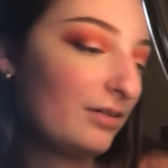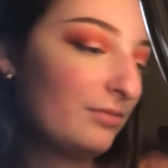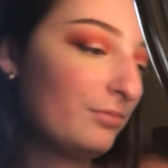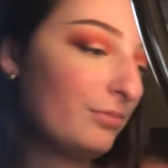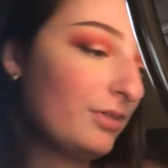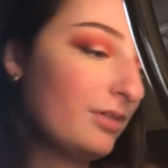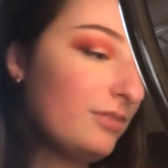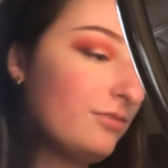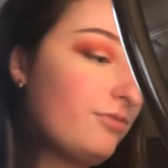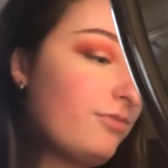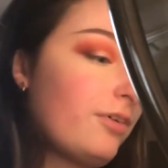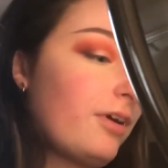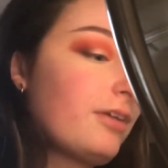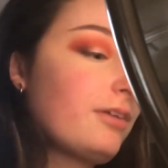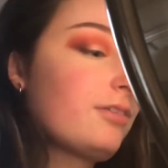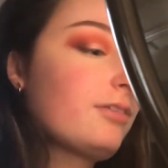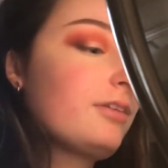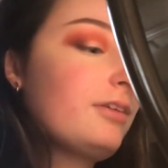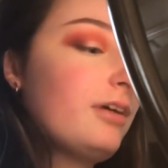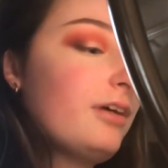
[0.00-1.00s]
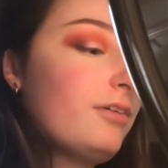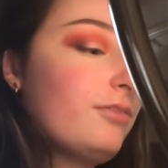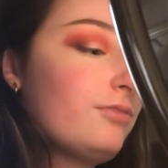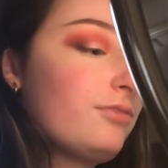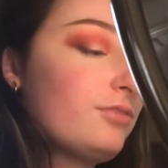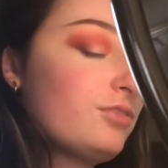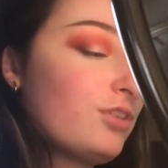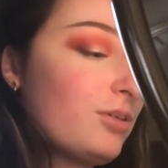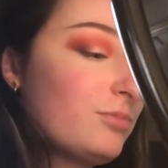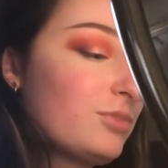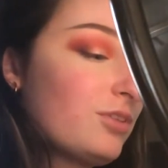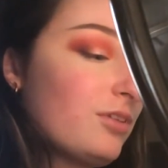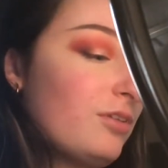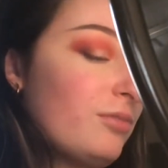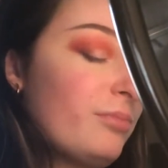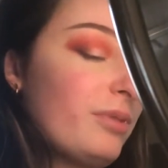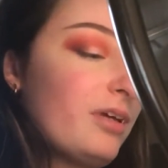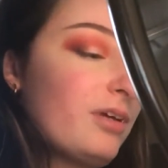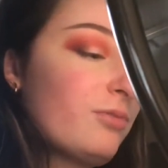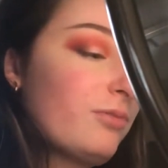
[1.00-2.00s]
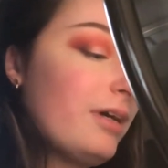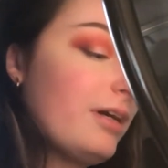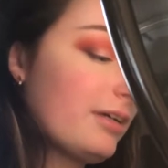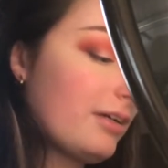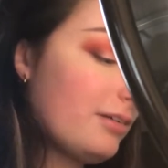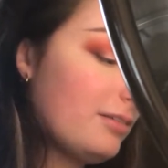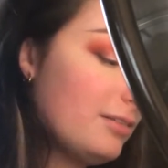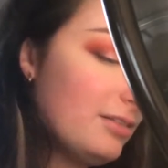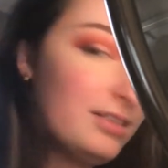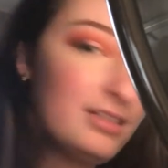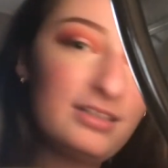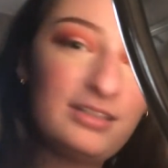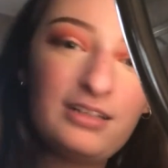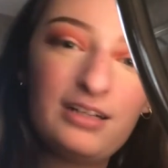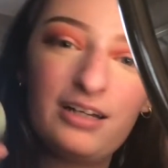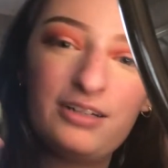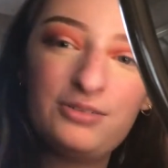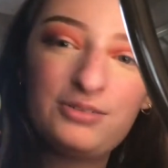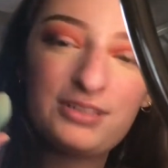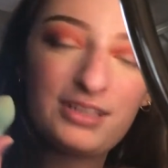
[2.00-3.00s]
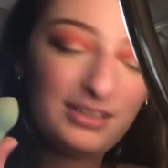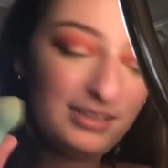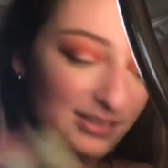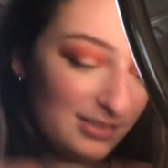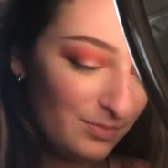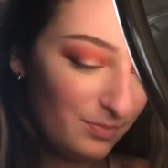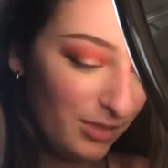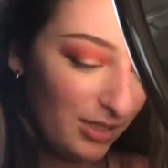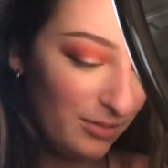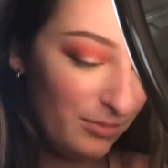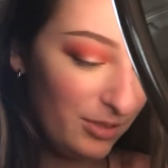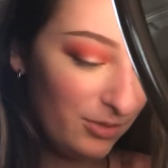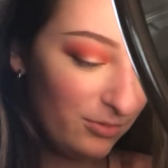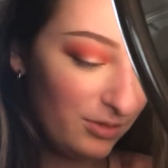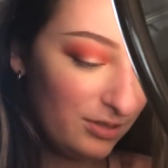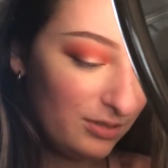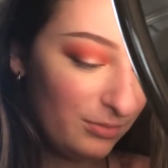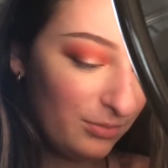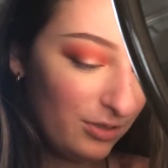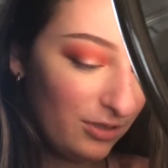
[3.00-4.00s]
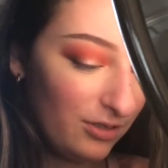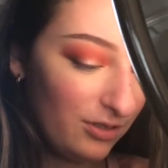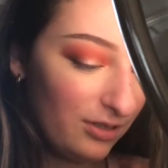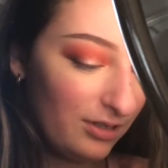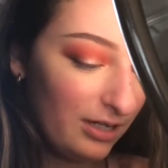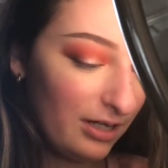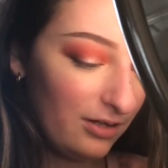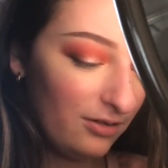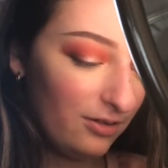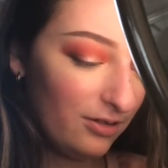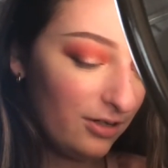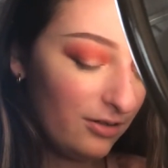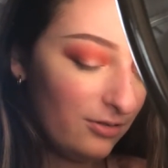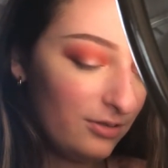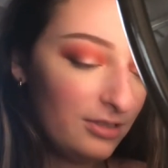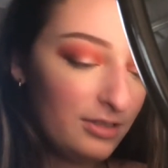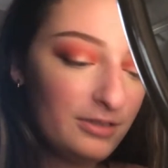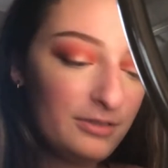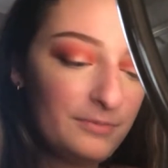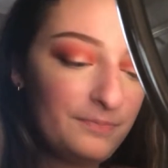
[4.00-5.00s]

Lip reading: But finally I've jumped on the bandwagon. I use, like, this baby one to put on. I don't know.